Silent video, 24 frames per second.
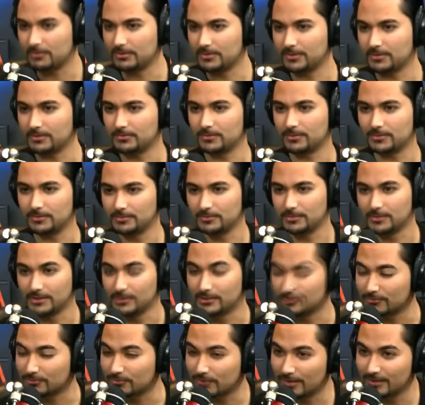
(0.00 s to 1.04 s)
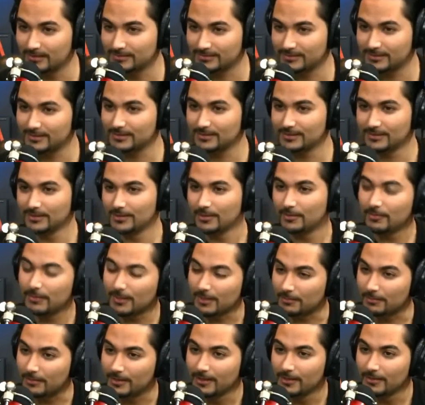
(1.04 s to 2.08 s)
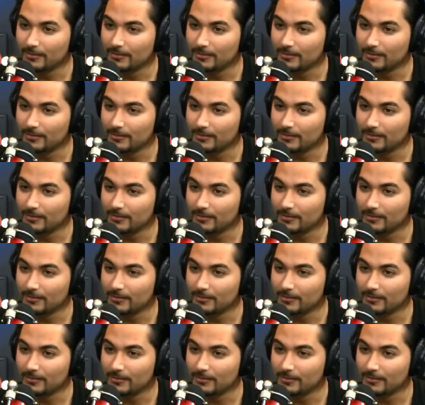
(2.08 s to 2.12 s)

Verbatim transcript: What are, what, what are you I crazy? Walk over to the milk farm. What are we?